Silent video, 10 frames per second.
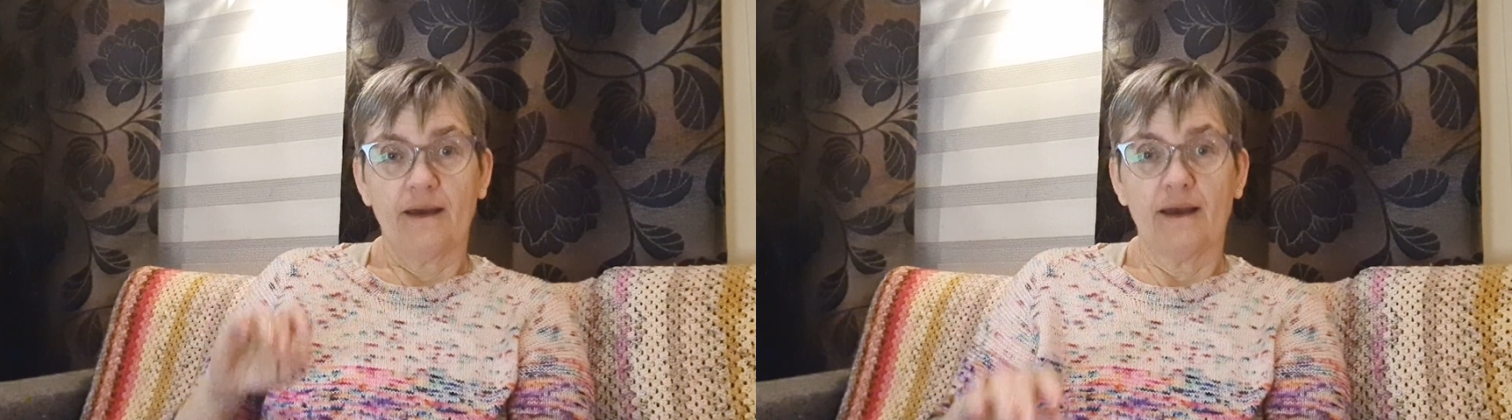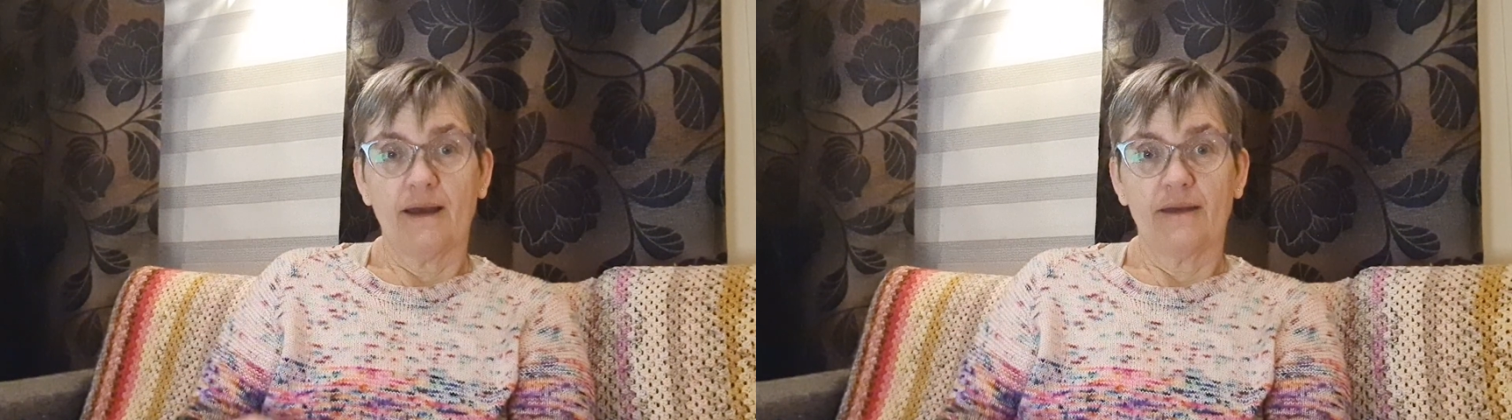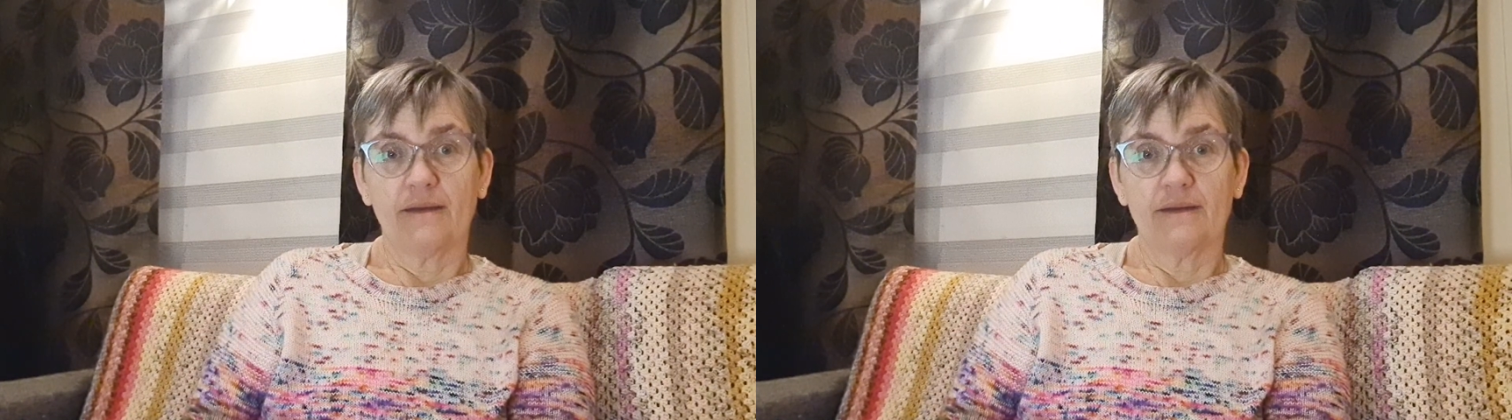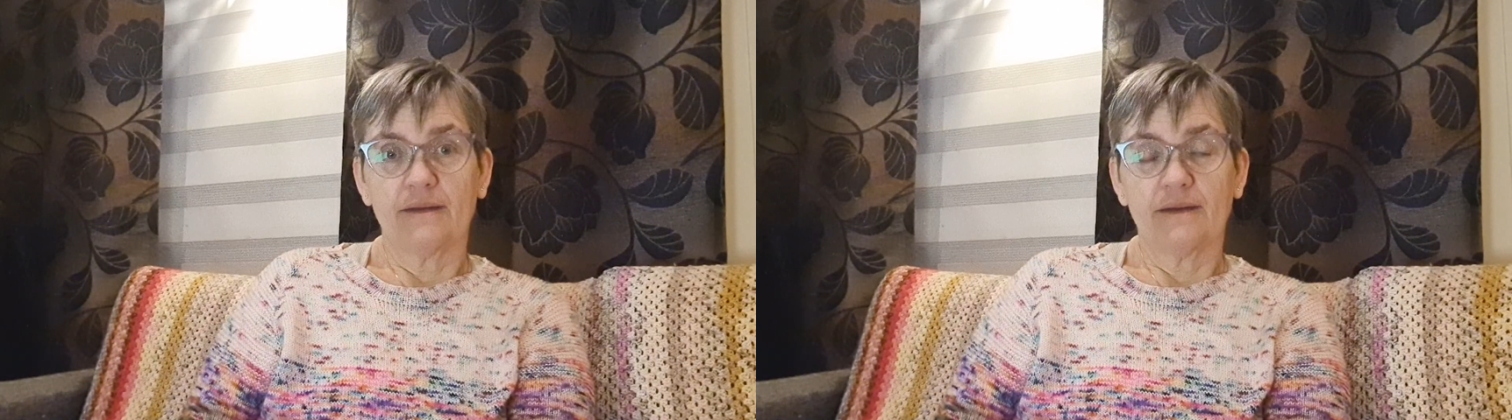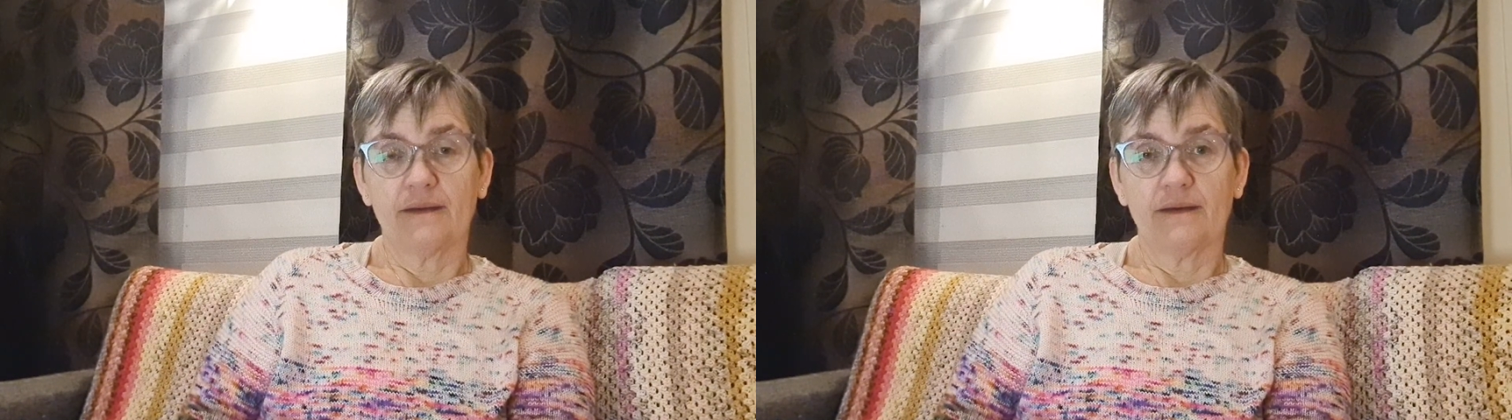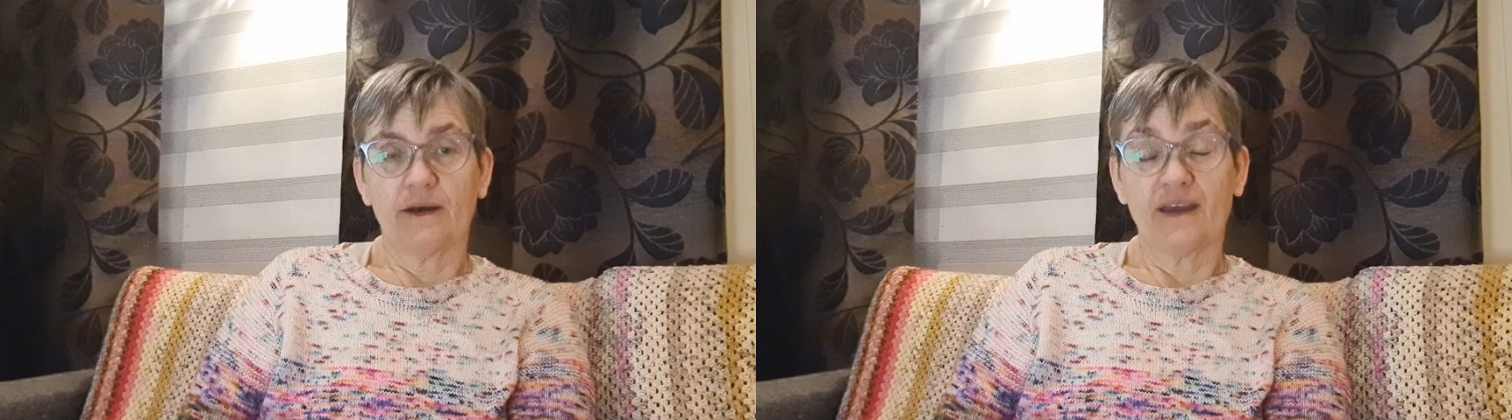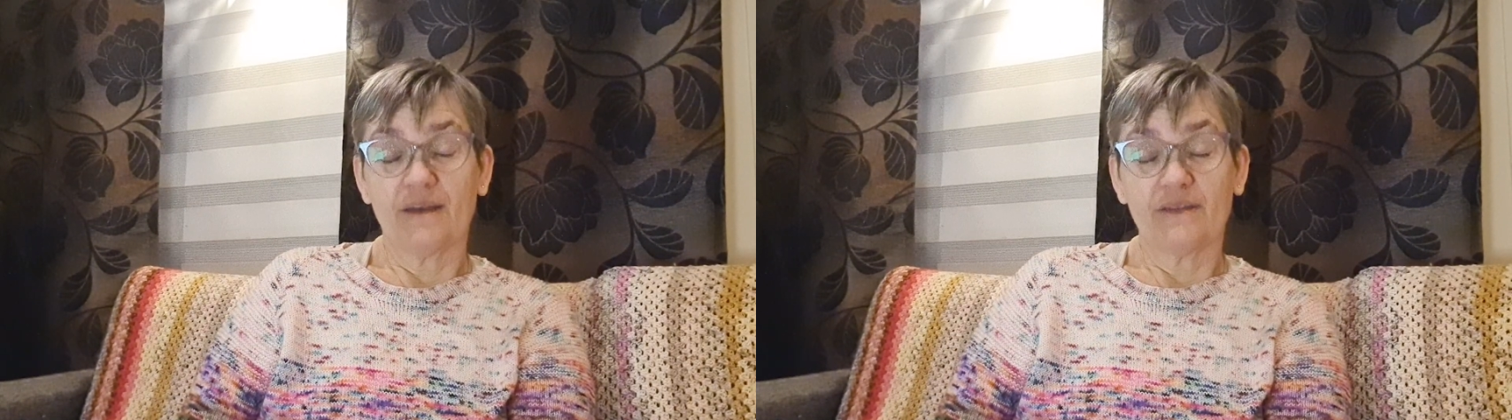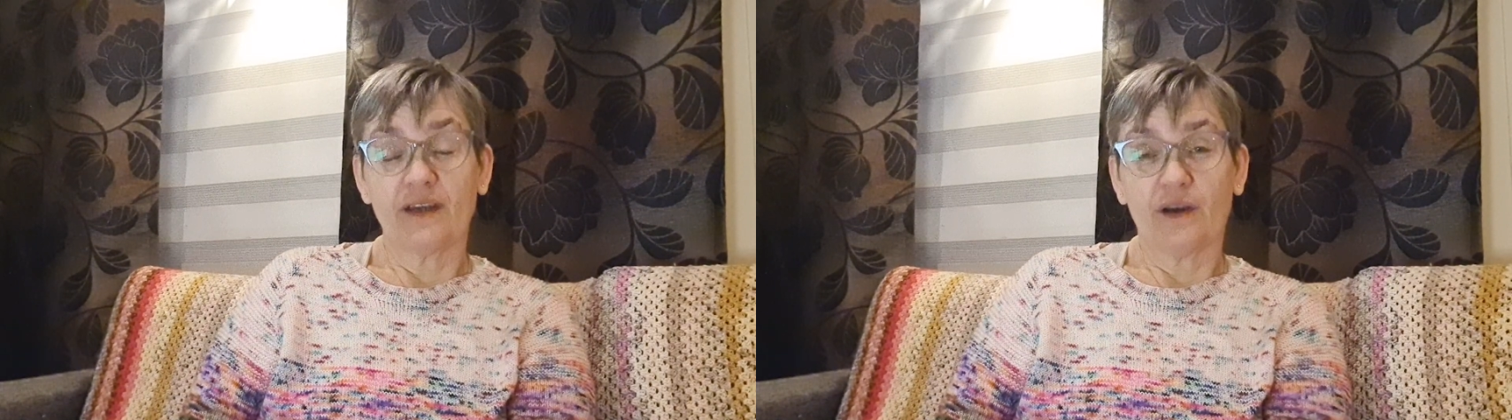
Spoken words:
And I have the